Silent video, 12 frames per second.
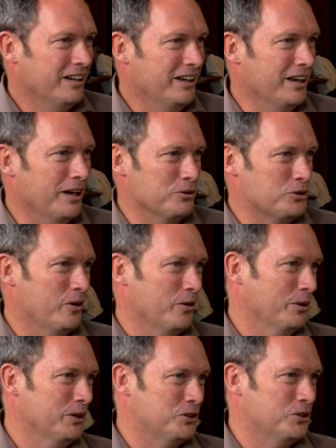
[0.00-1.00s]
and that was right
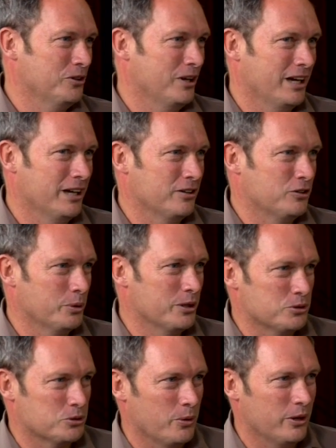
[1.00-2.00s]
when tu-
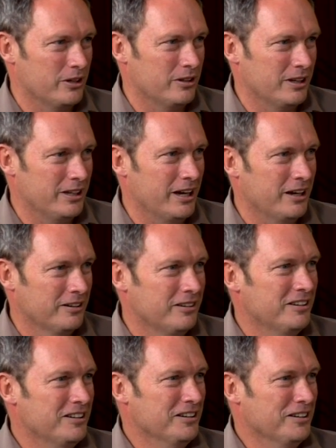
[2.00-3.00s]
was quite young.
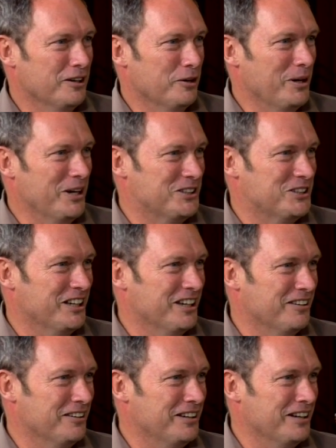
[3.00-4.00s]
And I managed to
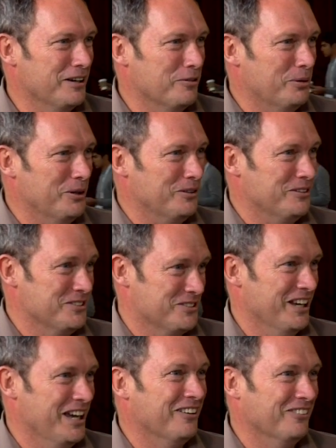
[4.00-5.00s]
get the pretty decent
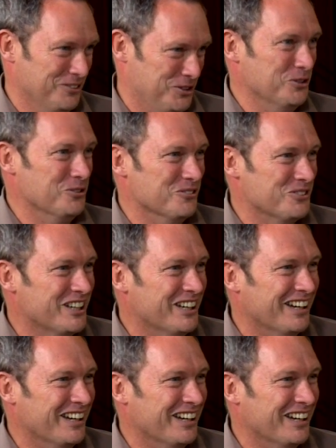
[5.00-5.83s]
that's, handle tunes, yeah.